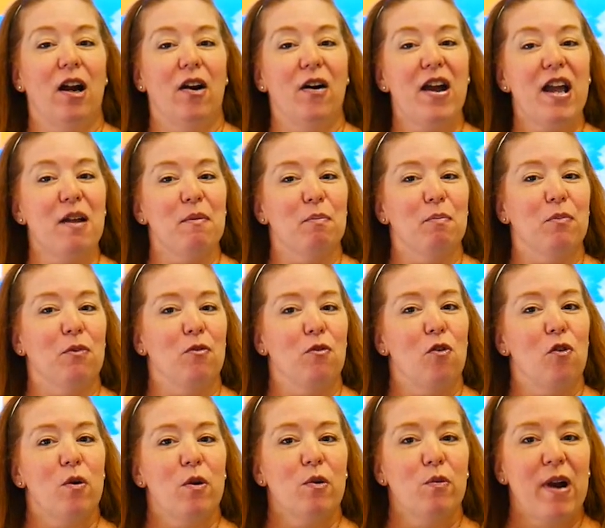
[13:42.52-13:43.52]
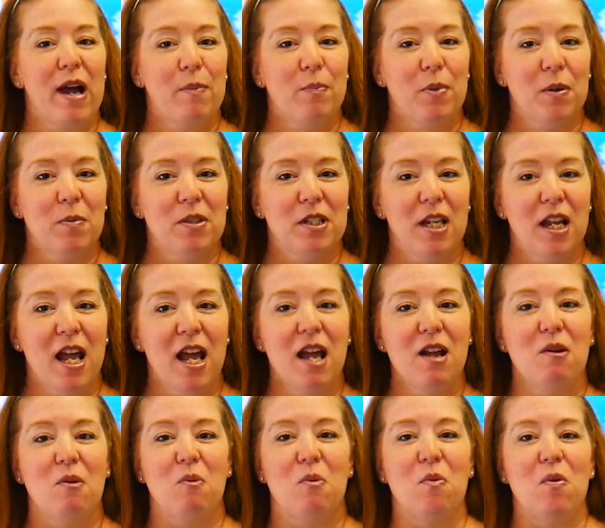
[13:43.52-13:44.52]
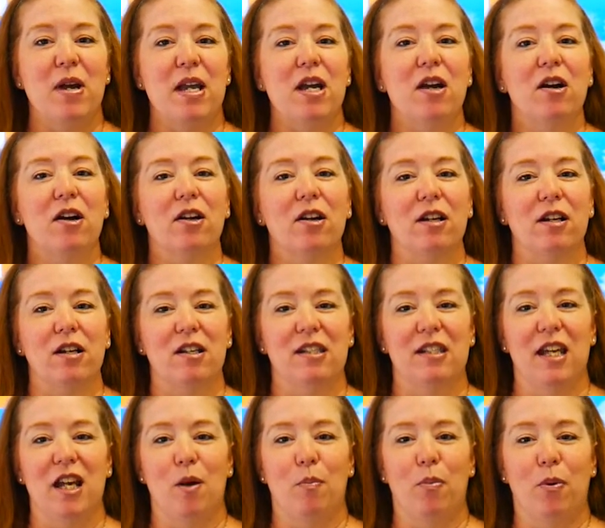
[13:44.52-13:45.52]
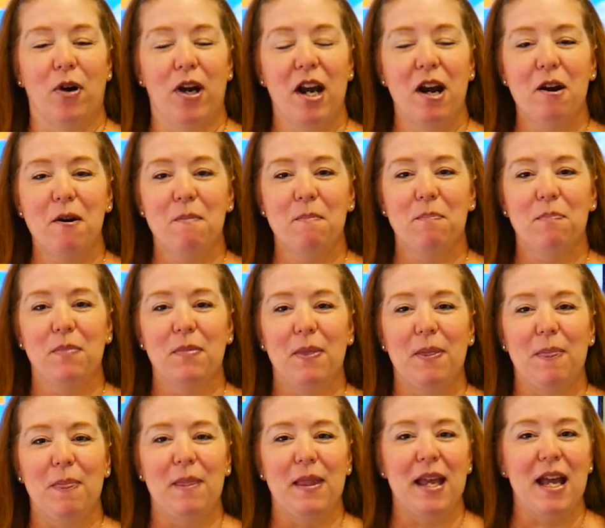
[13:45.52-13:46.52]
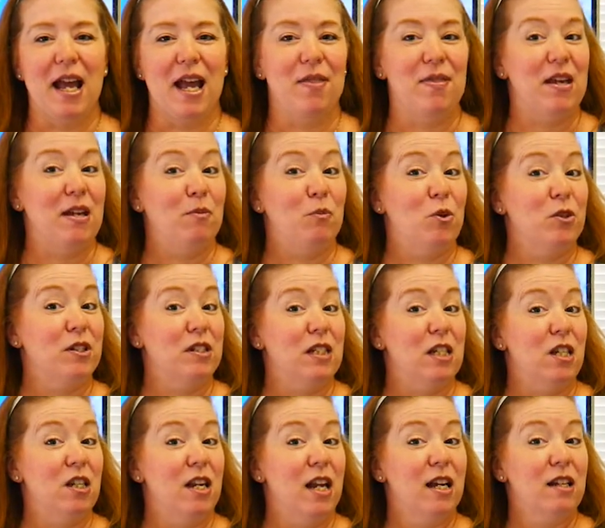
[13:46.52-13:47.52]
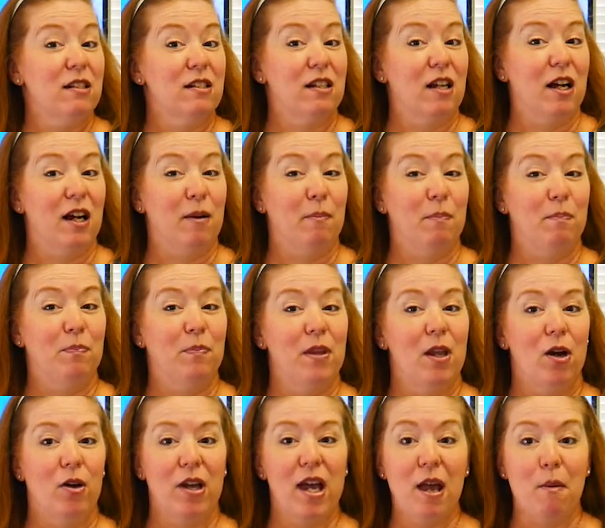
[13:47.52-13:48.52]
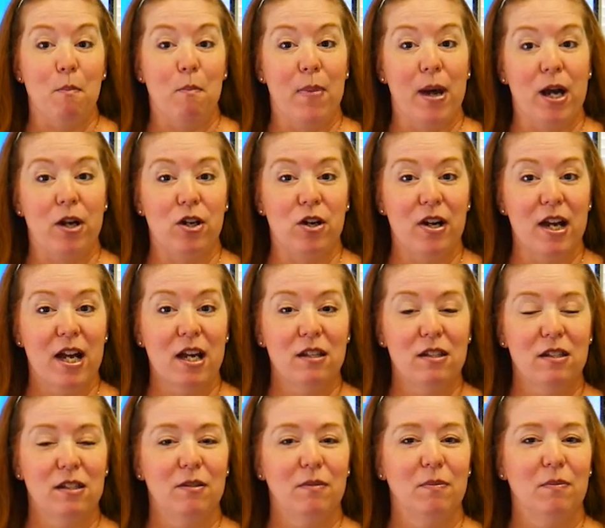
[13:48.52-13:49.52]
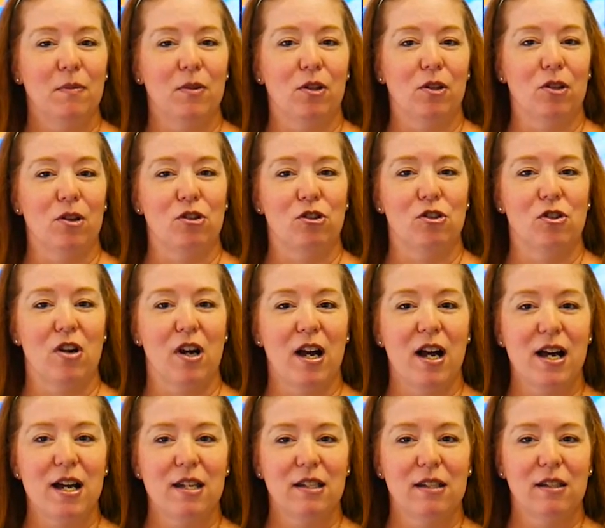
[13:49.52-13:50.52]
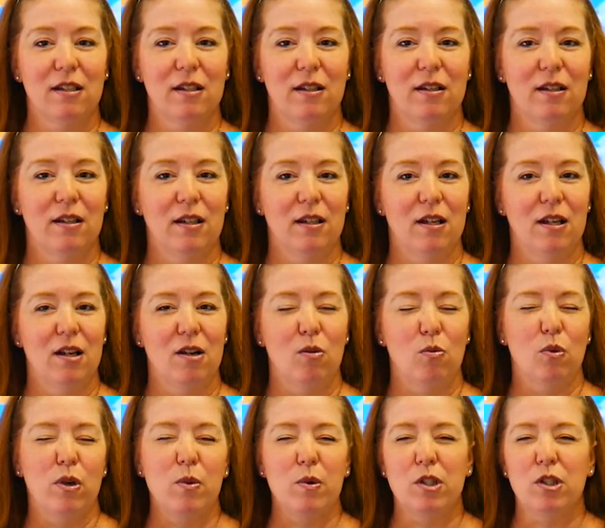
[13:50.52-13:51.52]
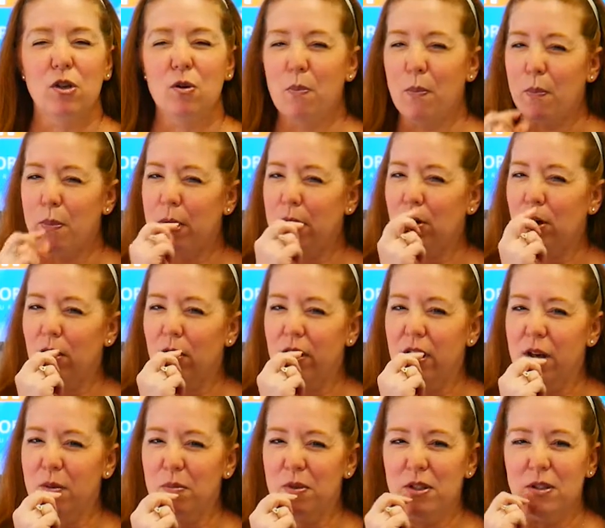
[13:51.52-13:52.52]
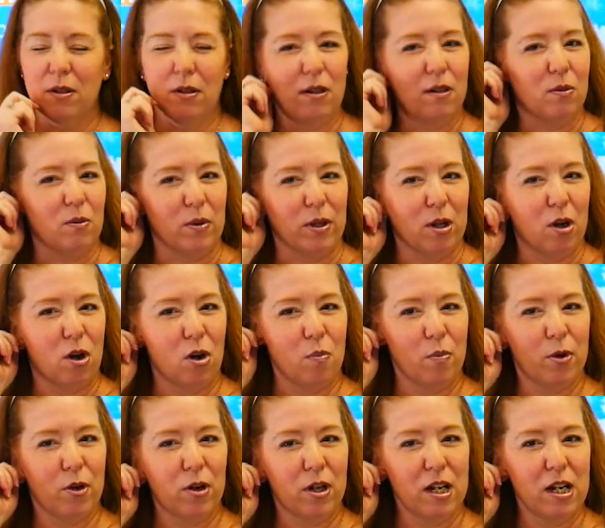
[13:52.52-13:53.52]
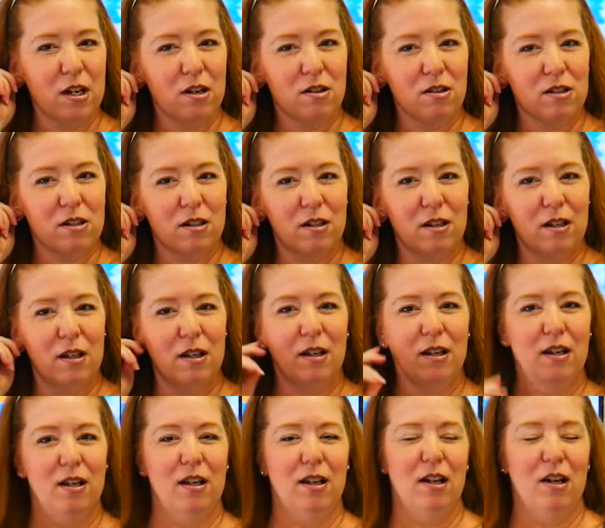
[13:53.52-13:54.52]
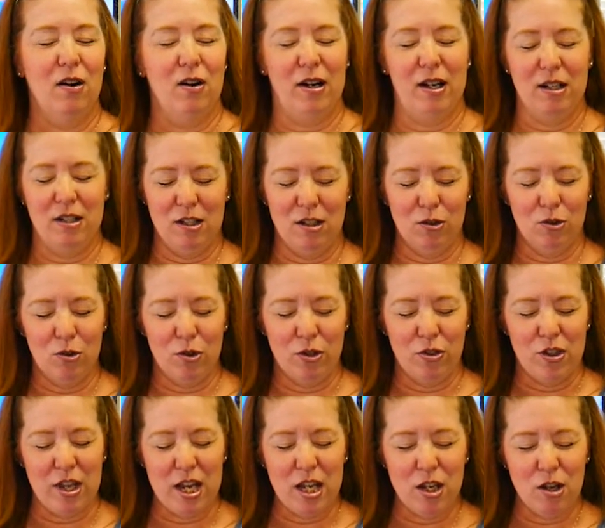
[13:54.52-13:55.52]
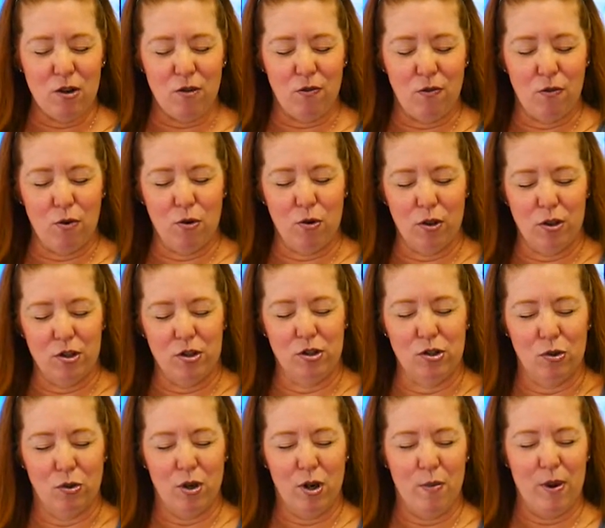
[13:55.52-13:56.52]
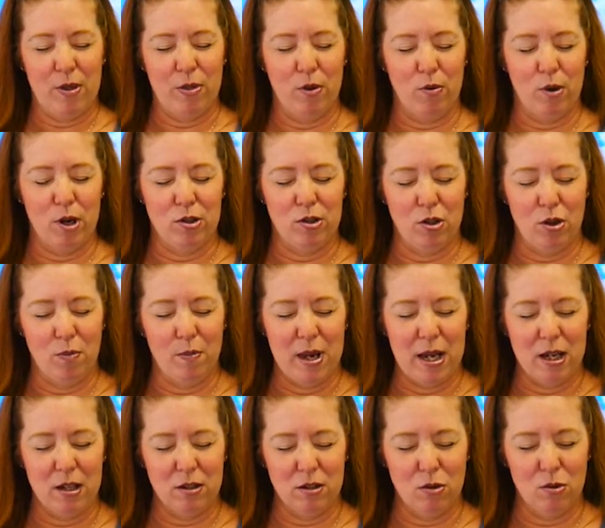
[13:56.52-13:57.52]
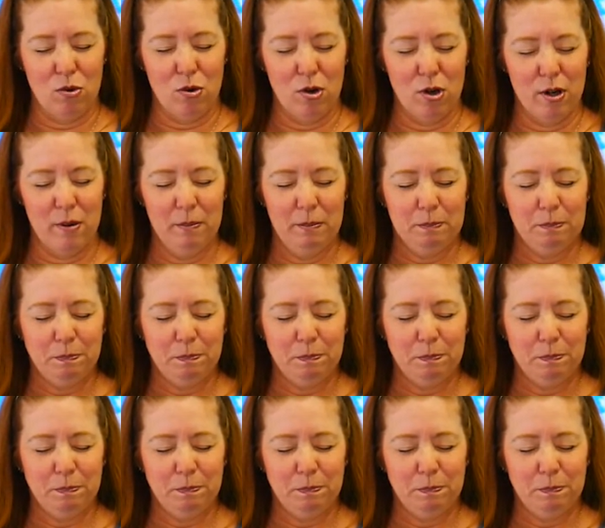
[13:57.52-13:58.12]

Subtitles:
All right, before we wrap up today, we are going to say a prayer, and then we'll see you next time. Okay, bow your heads, close your eyes. What do we do? Button our lips, open our ears. All right, dear Lord, thank you for the story about the road to Emmaus, Lord,